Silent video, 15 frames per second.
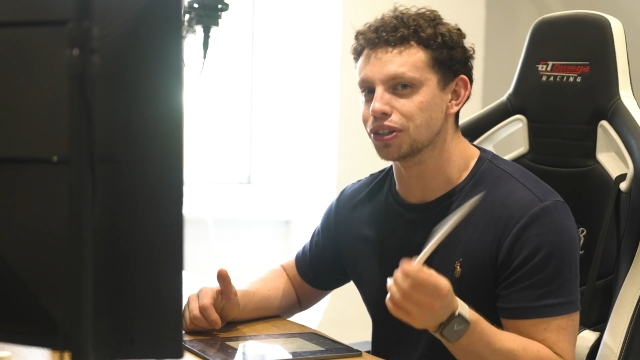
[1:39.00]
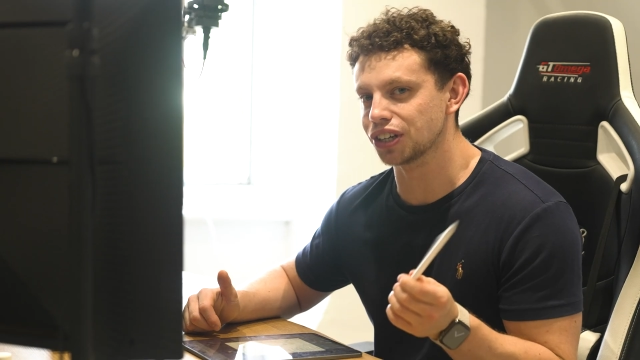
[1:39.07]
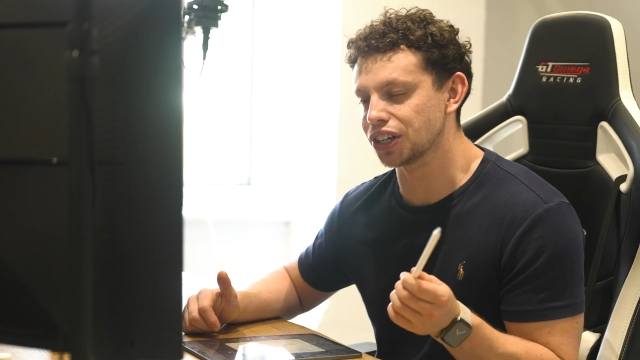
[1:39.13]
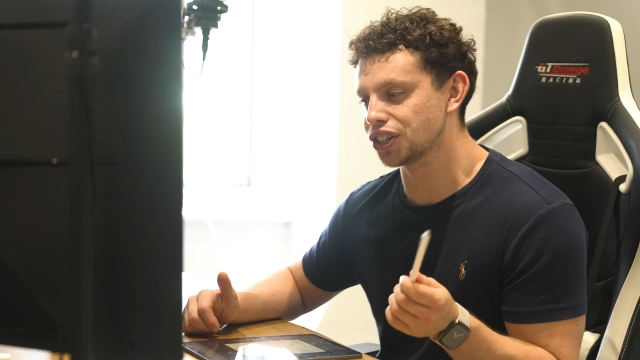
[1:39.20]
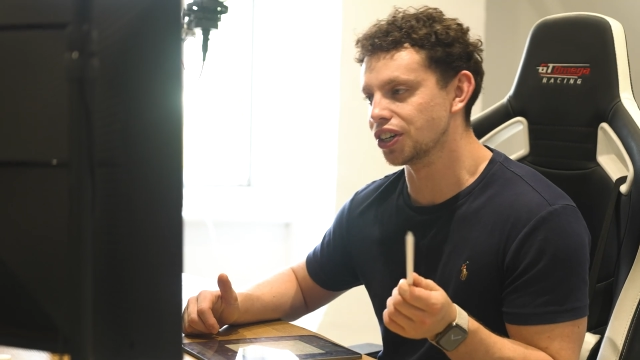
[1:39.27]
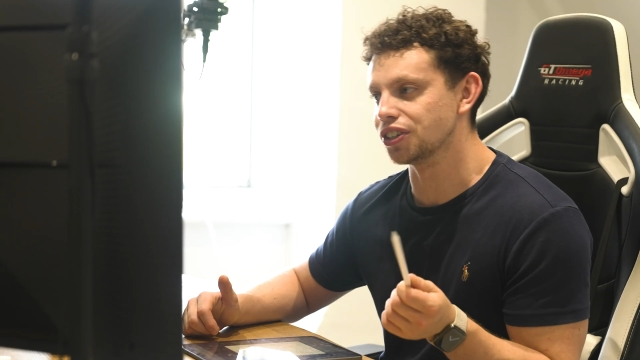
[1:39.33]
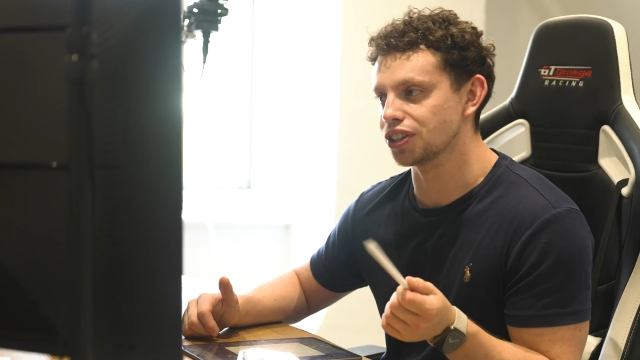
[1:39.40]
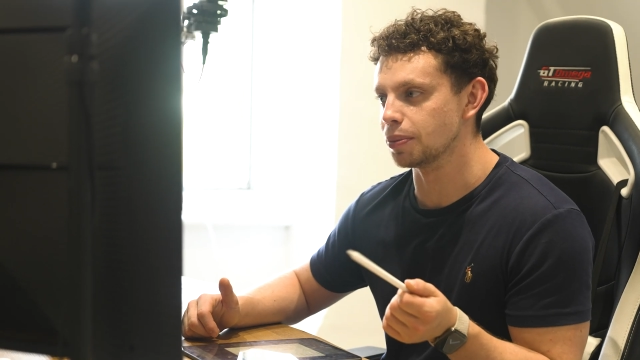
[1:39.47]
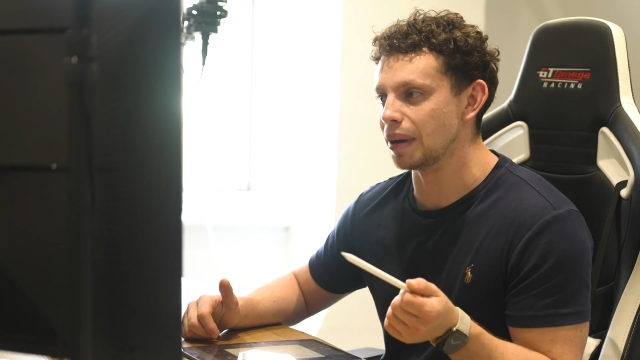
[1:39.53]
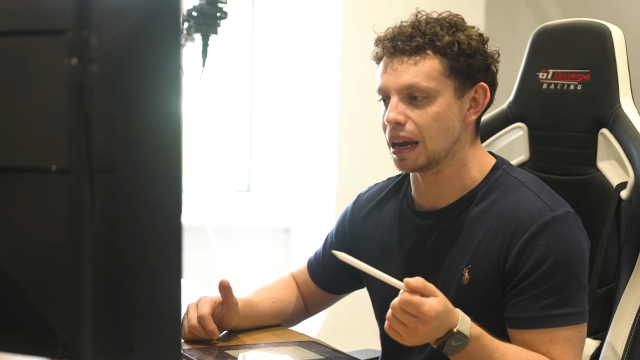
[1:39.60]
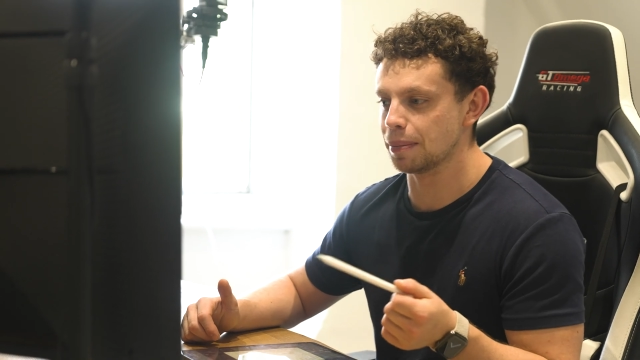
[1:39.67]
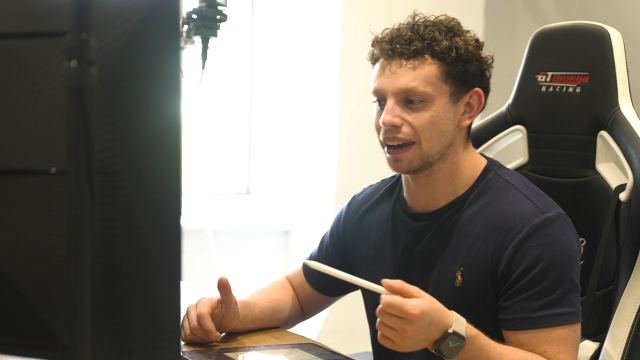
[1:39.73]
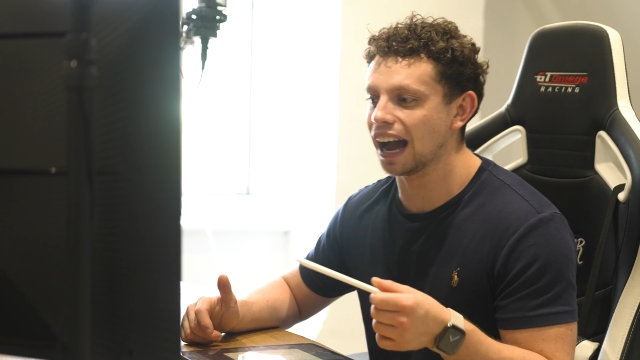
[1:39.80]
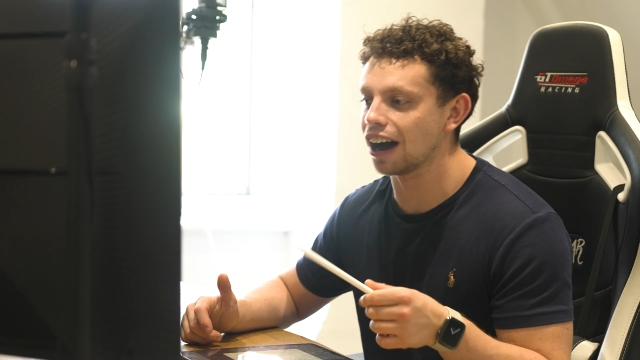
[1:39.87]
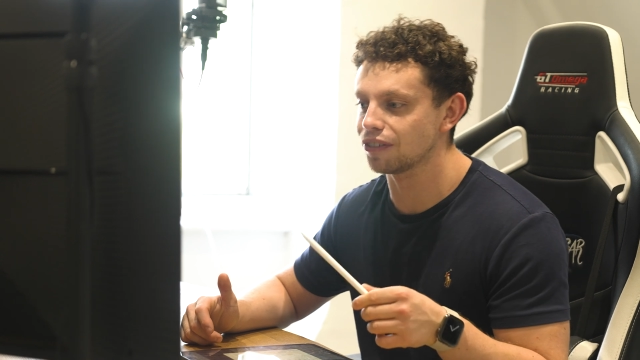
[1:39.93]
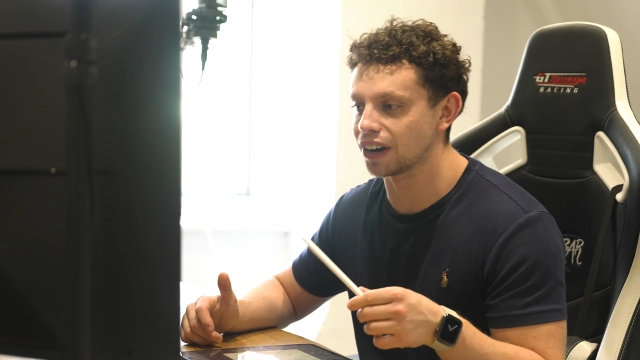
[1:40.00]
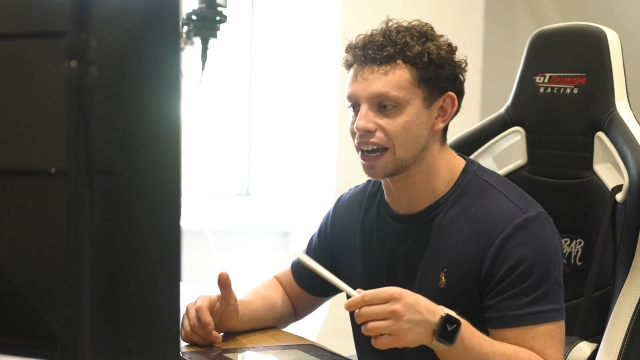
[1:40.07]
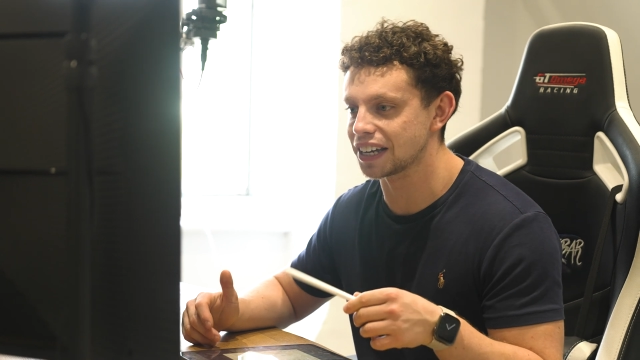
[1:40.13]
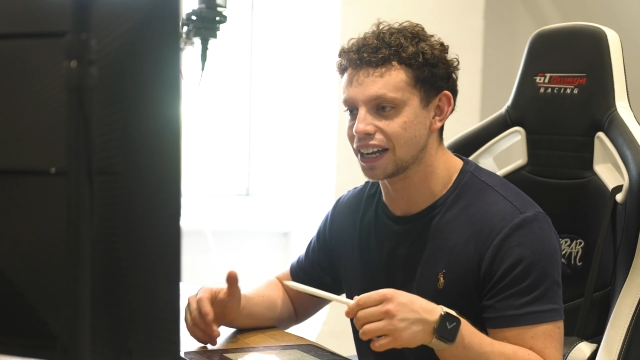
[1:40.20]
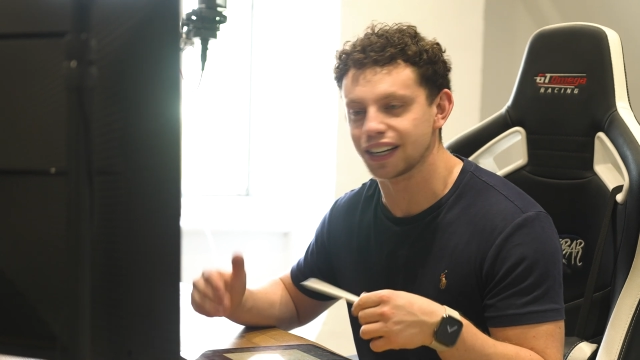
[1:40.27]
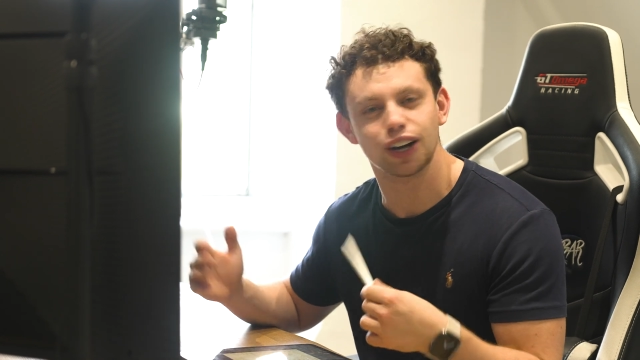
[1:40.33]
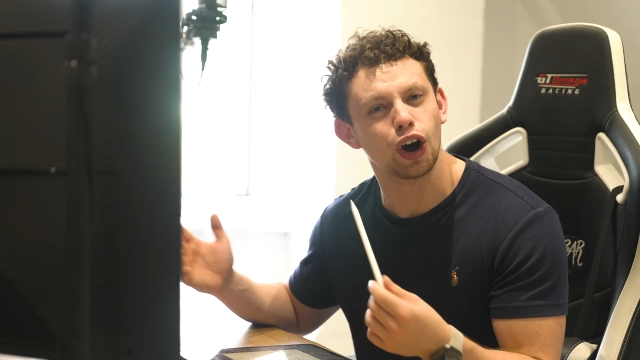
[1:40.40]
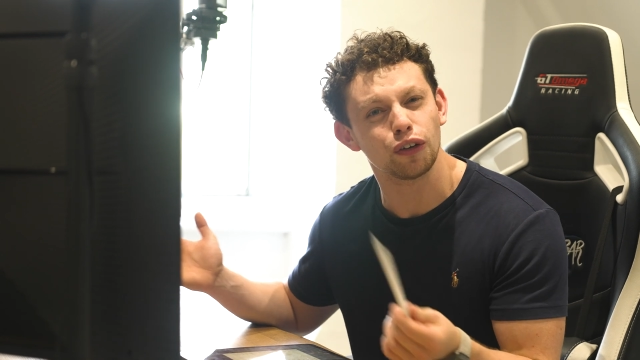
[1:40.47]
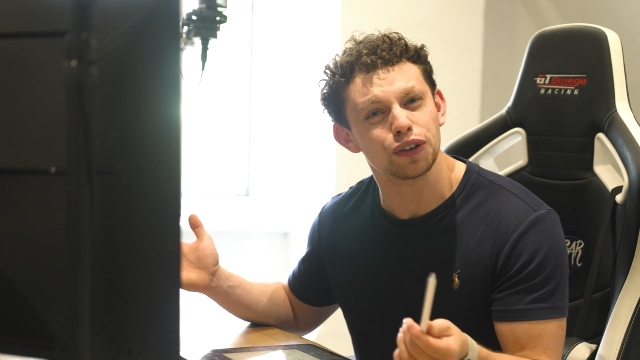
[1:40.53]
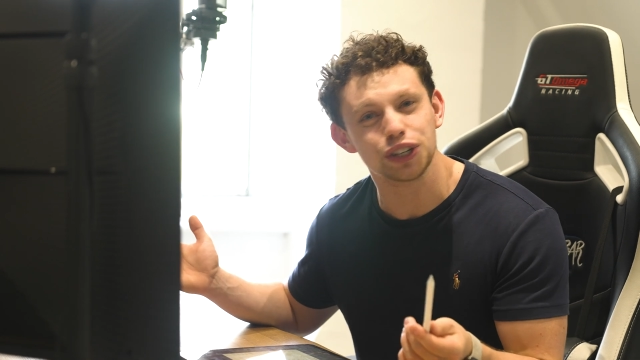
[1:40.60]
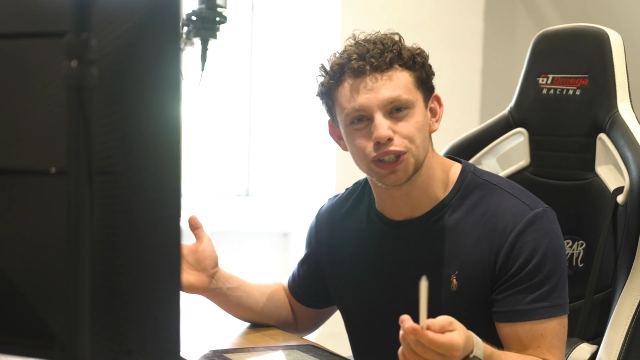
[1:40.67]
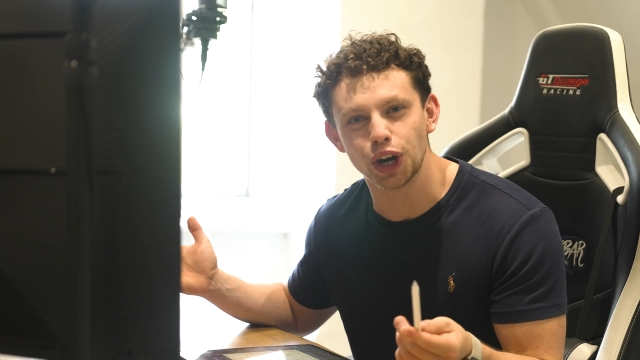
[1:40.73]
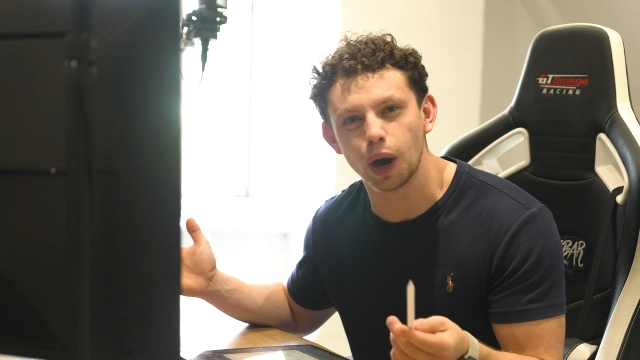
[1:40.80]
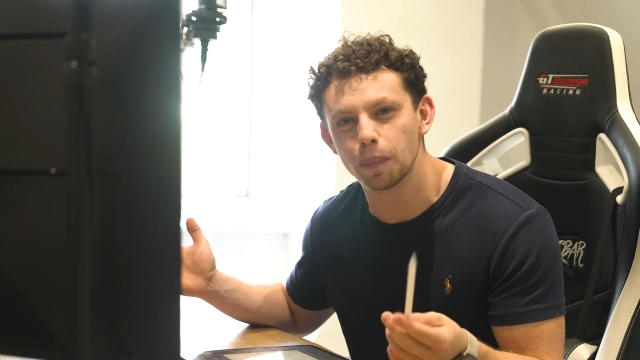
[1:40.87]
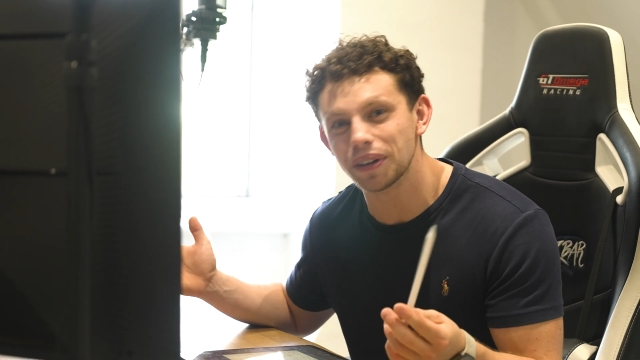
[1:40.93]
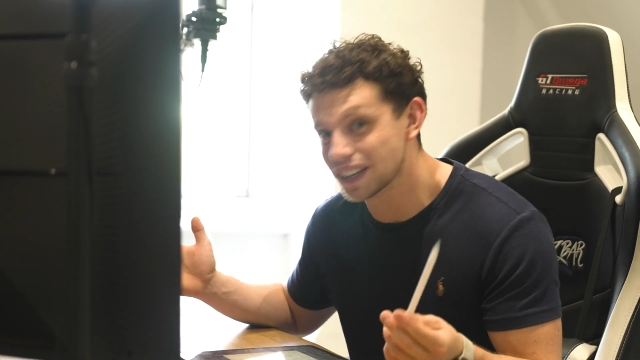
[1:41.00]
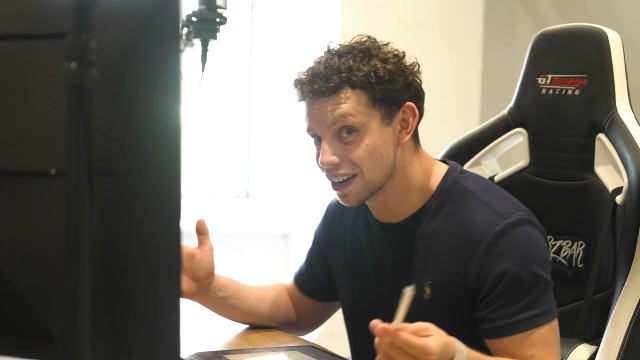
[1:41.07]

position to maybe have like a coffee shop